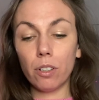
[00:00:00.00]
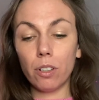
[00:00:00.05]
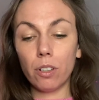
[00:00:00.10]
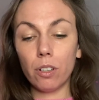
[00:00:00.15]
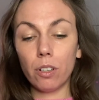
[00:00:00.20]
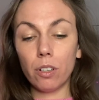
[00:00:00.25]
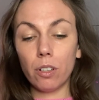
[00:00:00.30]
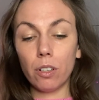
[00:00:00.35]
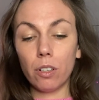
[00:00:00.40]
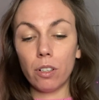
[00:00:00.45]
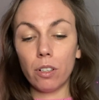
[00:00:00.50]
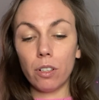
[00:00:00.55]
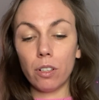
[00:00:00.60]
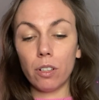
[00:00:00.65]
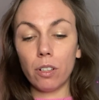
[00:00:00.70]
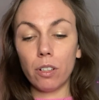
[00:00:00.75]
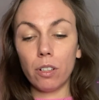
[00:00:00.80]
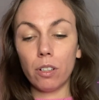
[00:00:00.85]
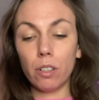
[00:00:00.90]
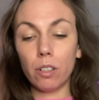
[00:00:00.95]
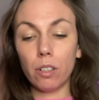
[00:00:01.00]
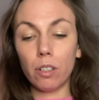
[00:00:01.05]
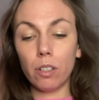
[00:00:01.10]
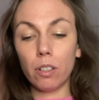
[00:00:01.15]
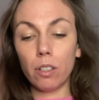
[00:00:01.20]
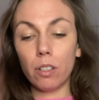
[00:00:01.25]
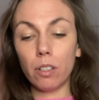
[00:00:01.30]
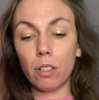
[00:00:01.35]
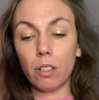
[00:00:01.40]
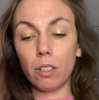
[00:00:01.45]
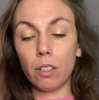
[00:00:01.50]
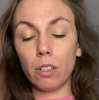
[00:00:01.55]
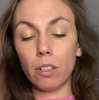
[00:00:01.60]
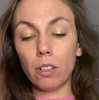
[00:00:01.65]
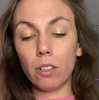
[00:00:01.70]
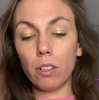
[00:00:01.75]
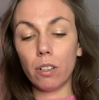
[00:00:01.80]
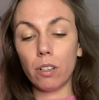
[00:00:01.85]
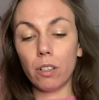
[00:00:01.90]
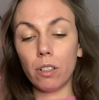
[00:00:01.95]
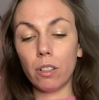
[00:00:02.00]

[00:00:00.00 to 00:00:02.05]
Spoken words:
(silence)